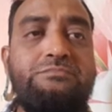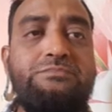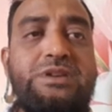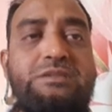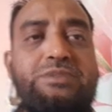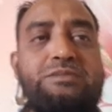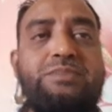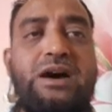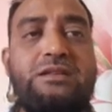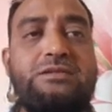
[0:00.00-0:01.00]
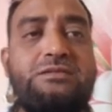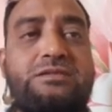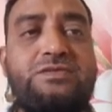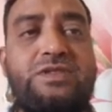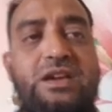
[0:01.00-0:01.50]
b bar,
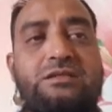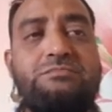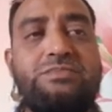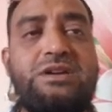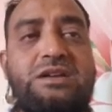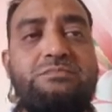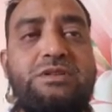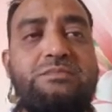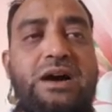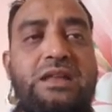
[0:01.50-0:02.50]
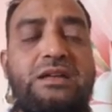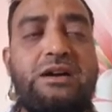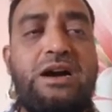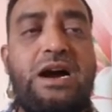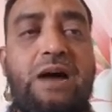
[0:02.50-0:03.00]
you take b and b bar,
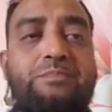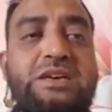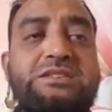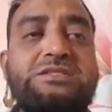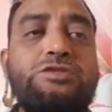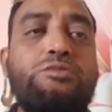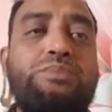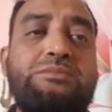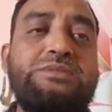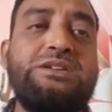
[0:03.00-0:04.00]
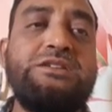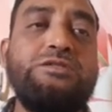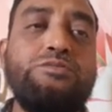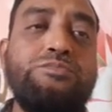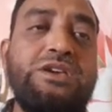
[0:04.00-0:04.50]
apply 0 permanently
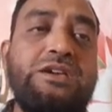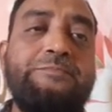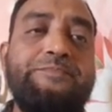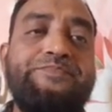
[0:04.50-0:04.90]
to b